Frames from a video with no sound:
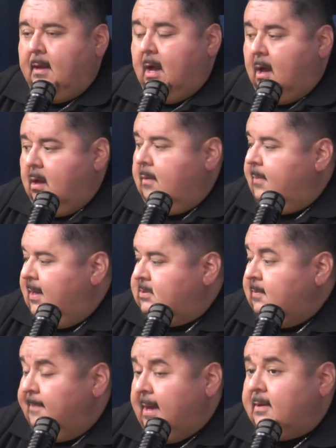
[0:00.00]

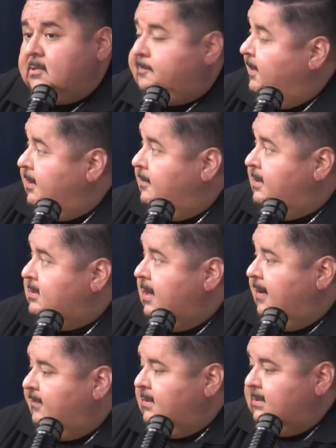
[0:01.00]
about as pillowy
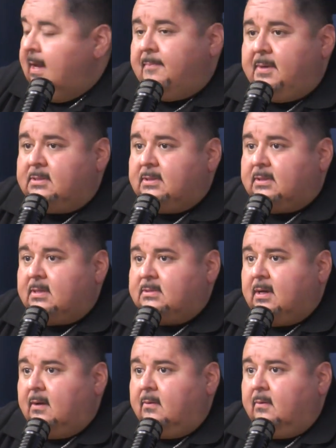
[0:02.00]
soft as that piece of
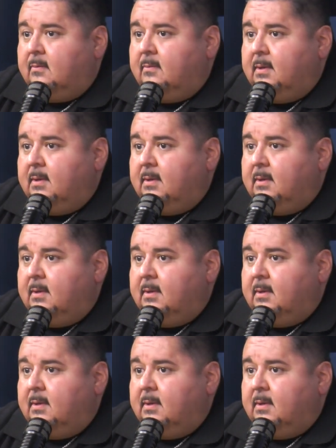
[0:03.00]
tasajo.